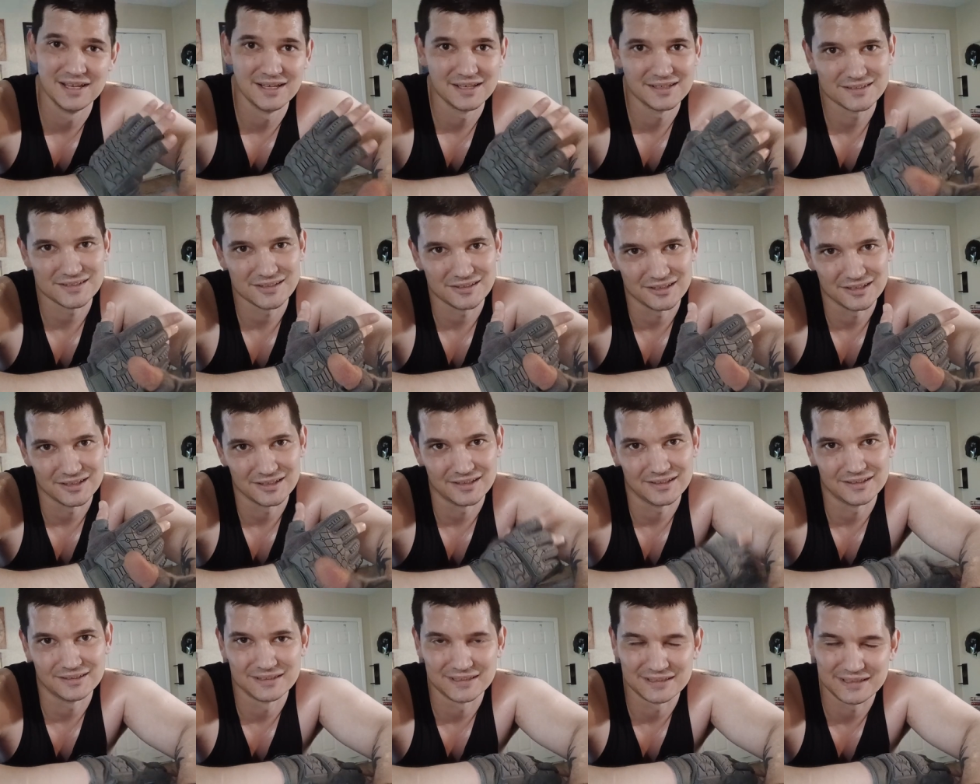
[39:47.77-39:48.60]

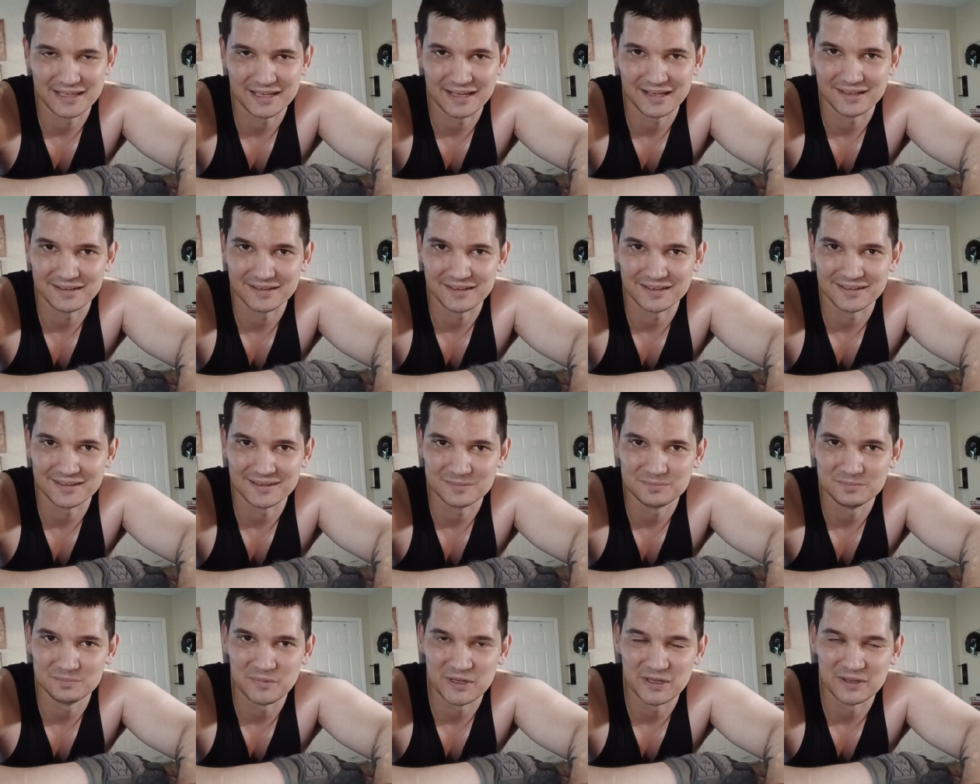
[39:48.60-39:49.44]
Sorry, can't
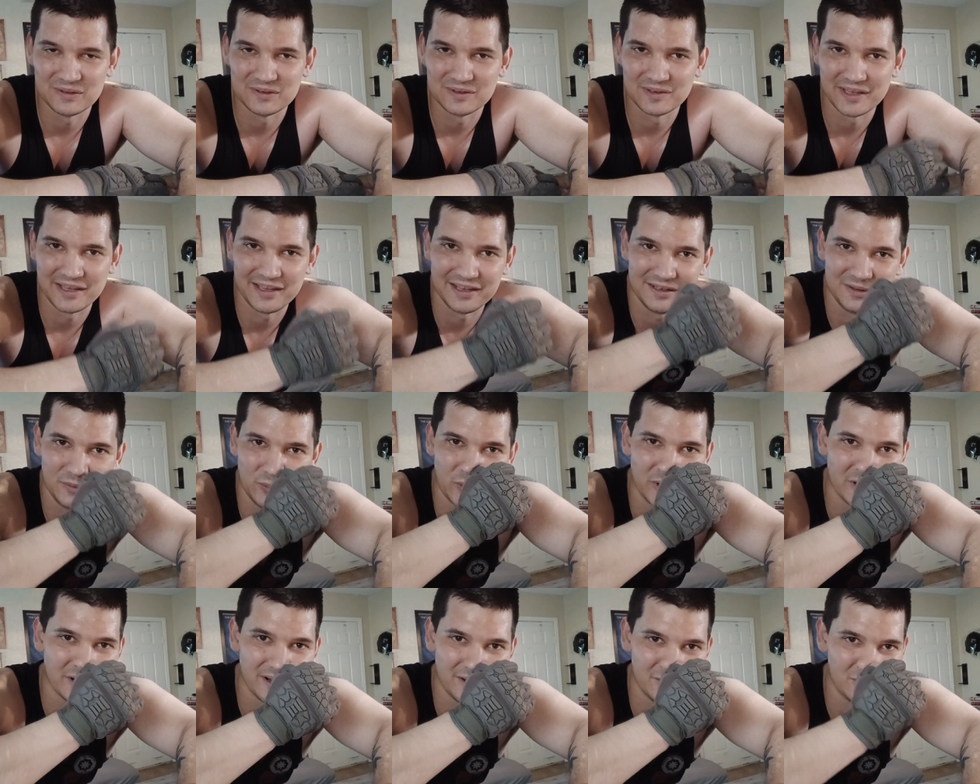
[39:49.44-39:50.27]
mail
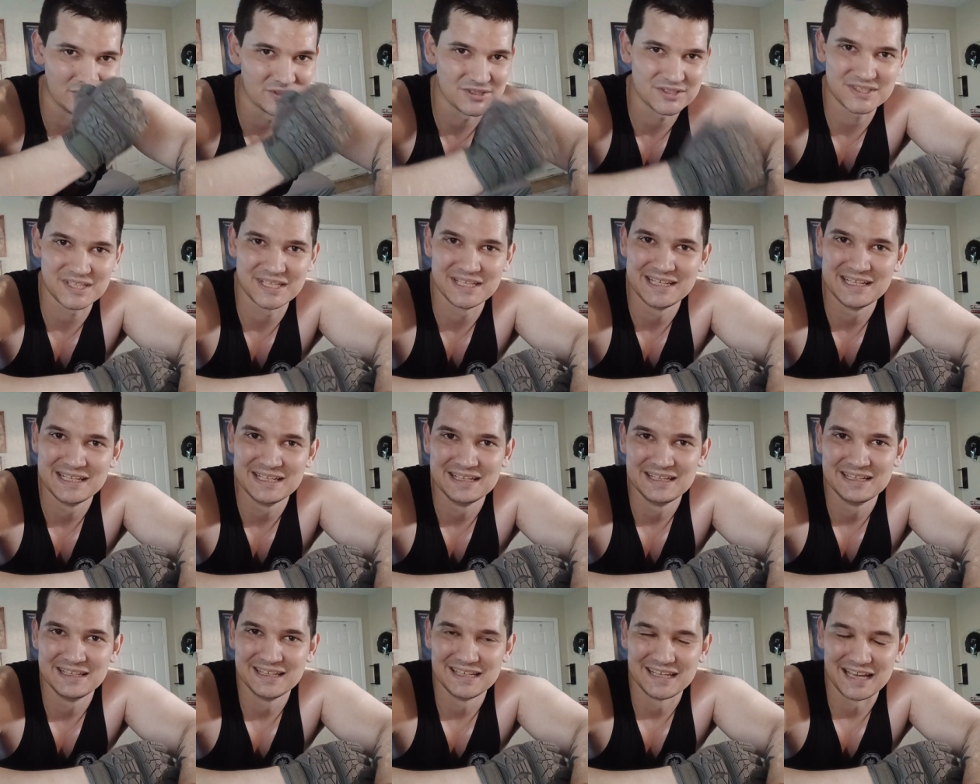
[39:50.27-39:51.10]
anywhere else.
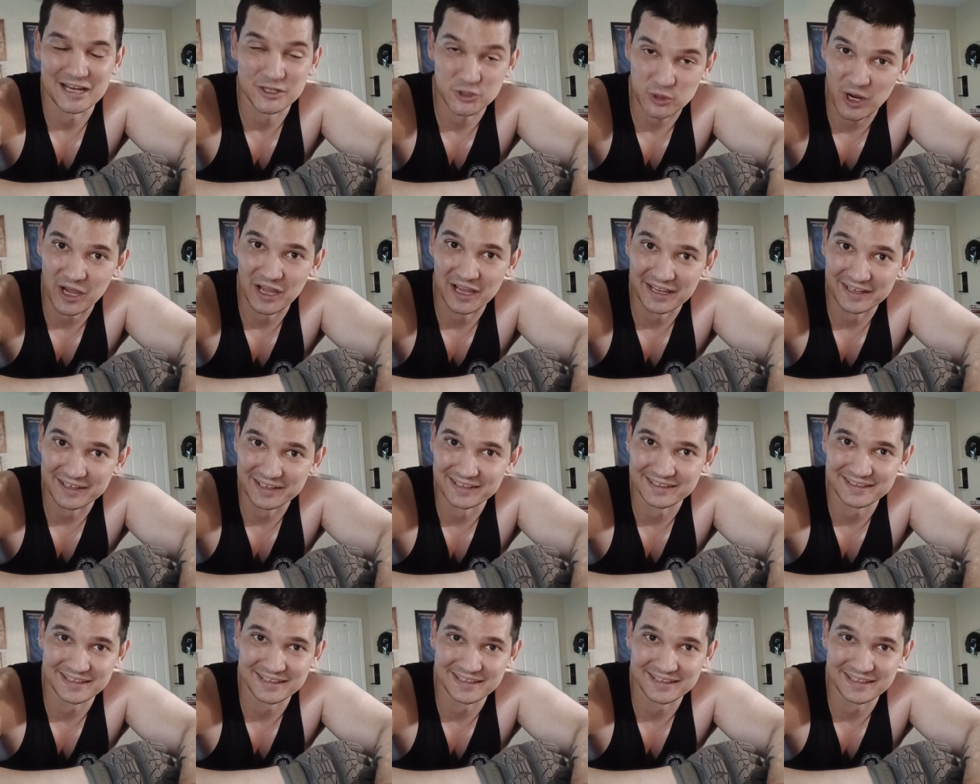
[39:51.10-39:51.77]
I tried.